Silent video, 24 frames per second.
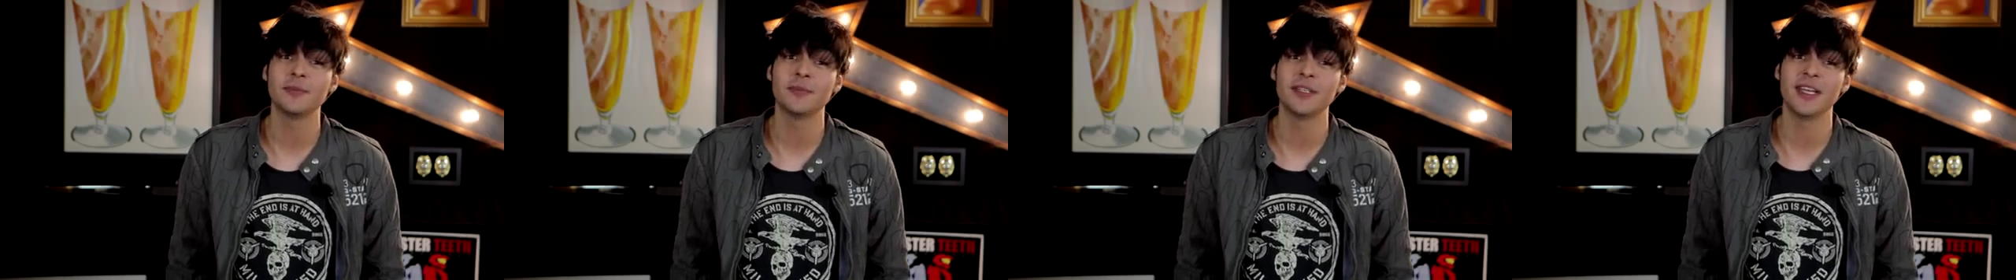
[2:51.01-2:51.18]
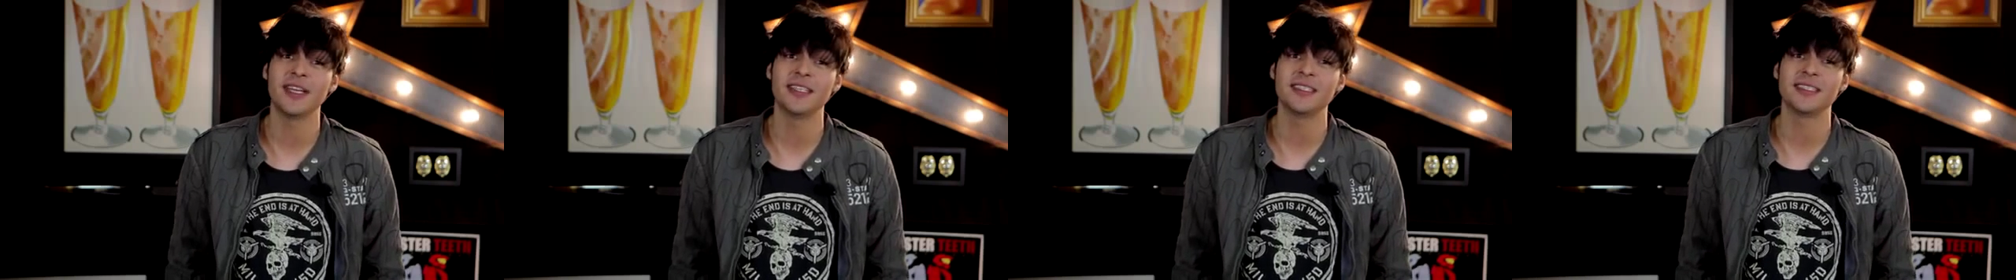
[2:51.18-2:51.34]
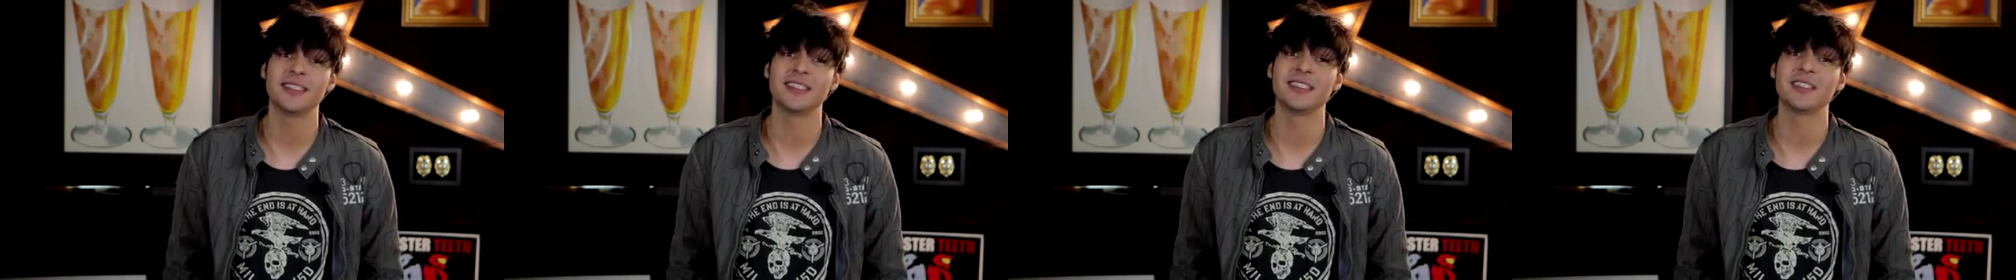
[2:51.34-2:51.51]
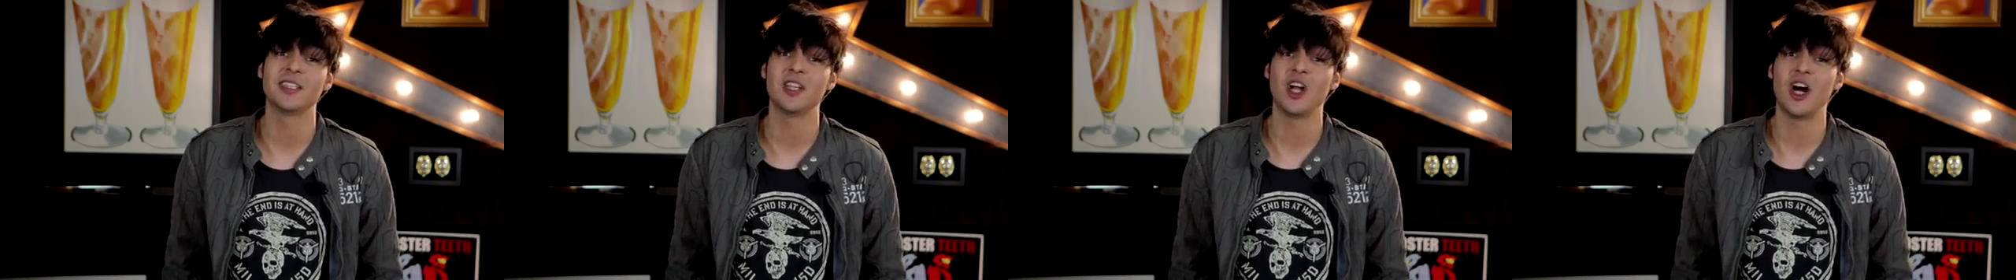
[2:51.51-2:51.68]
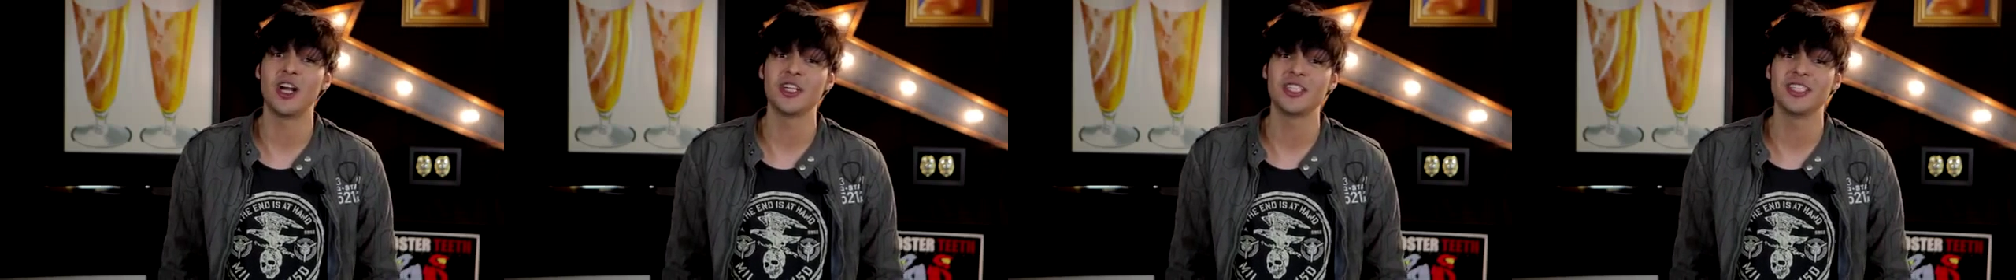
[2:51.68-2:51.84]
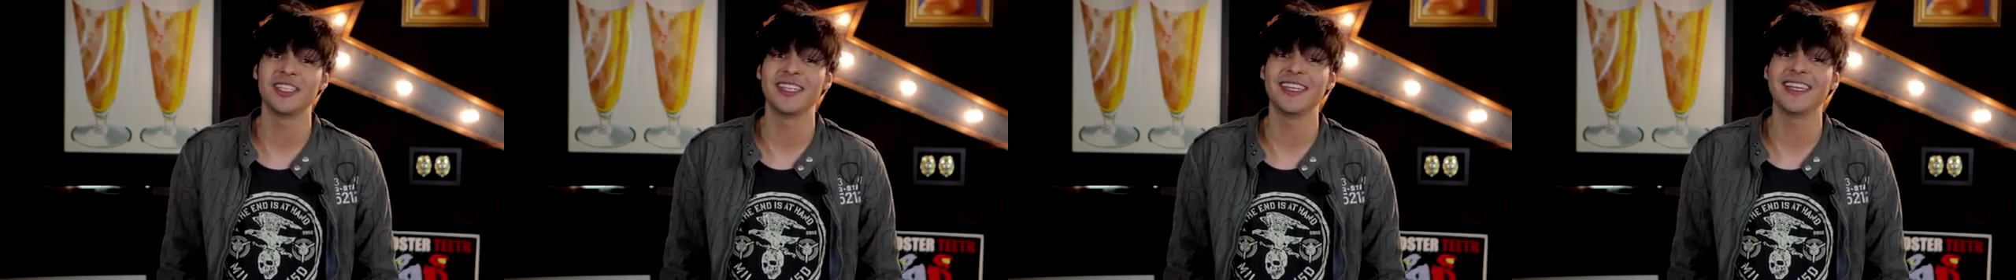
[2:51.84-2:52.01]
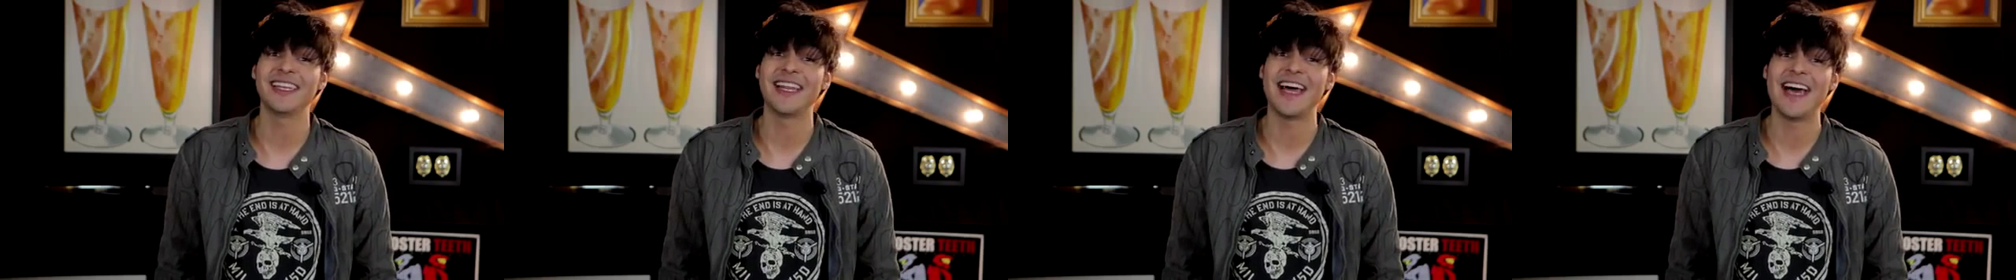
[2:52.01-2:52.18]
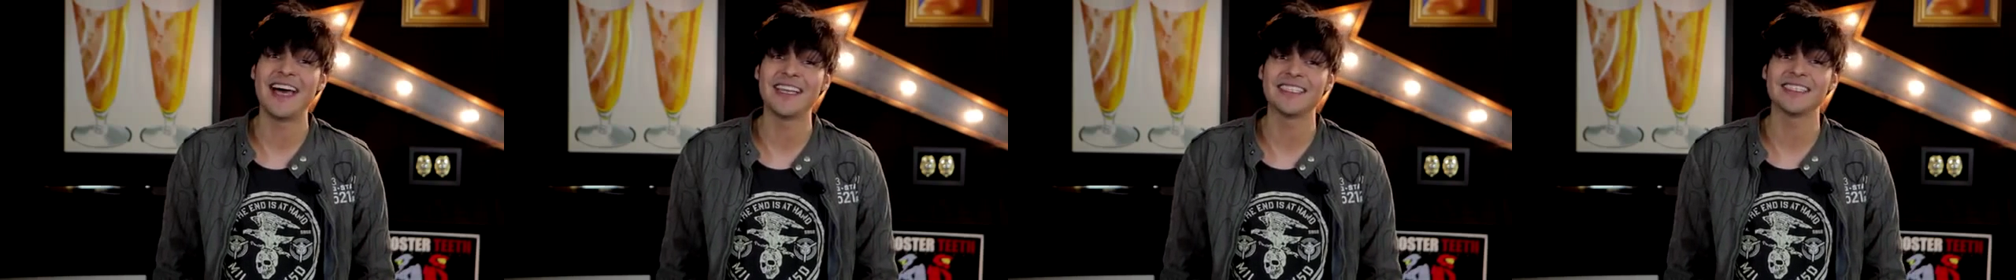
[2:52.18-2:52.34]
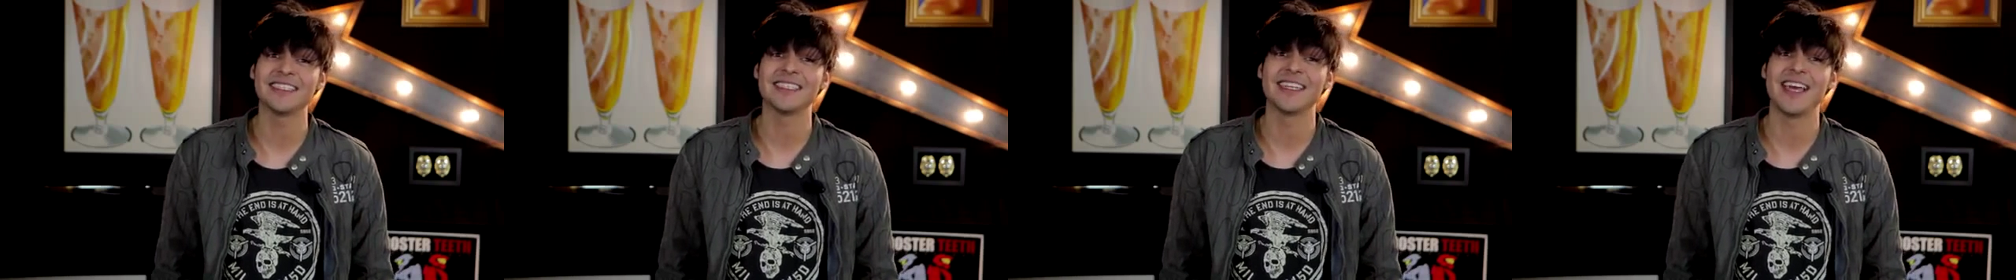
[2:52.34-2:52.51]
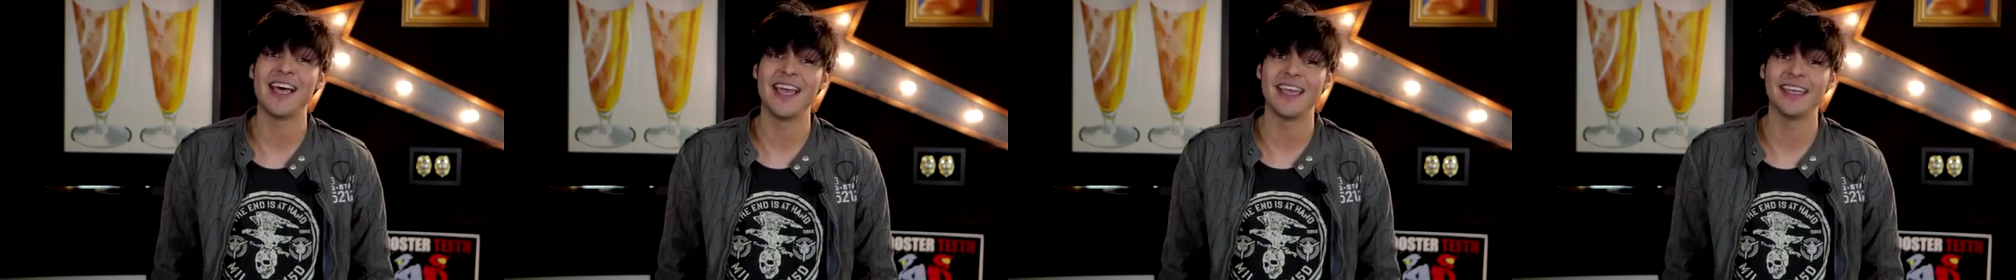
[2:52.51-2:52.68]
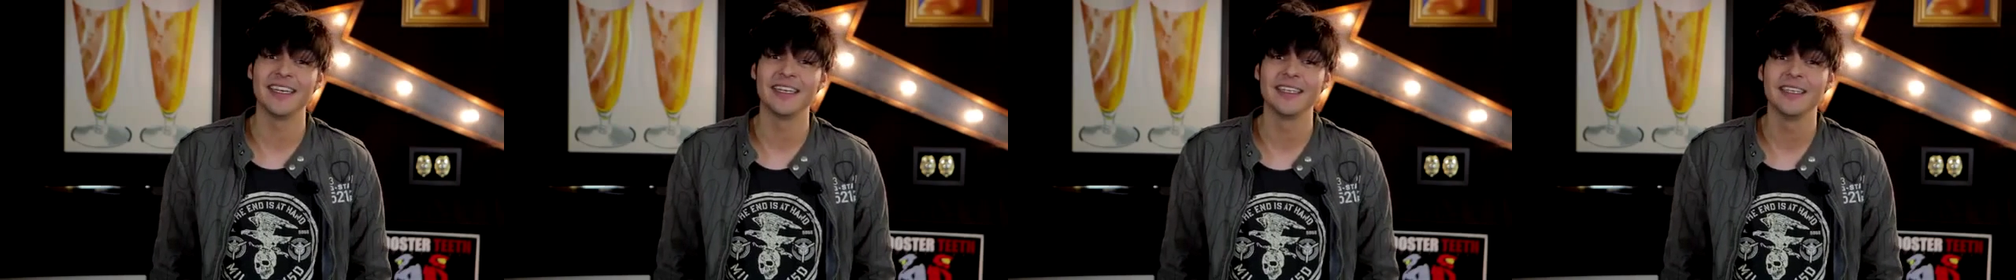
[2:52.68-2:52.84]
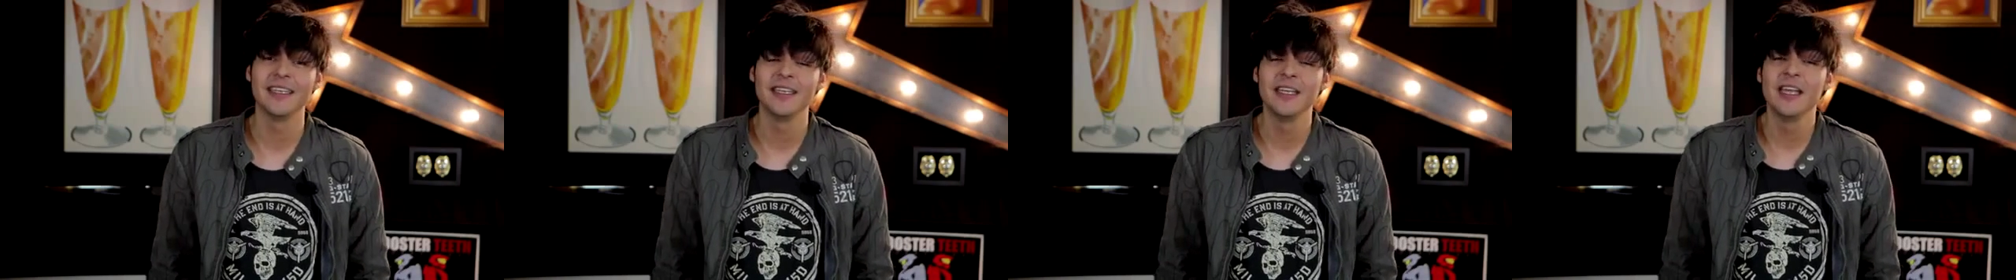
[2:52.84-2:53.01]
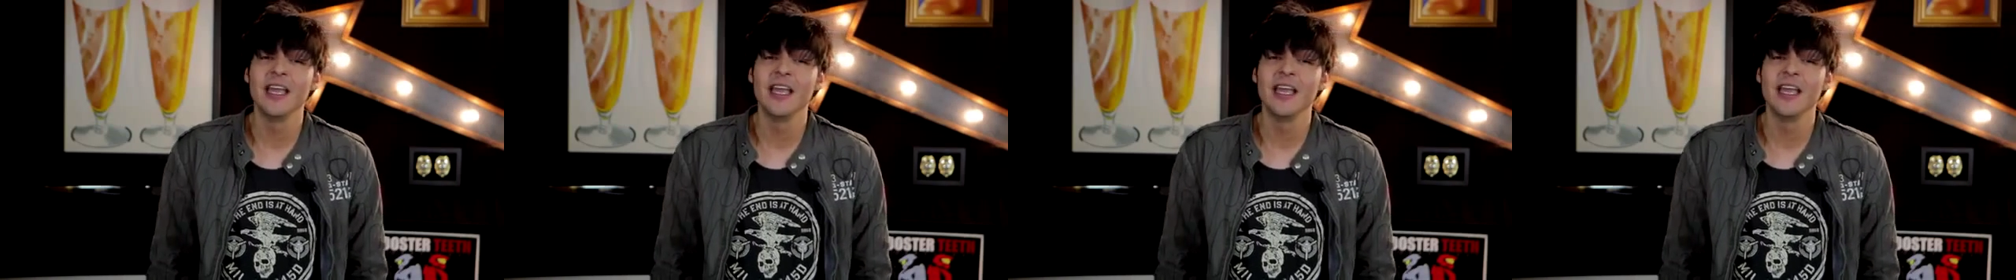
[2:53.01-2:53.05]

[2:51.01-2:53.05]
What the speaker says: updates since launching it last night.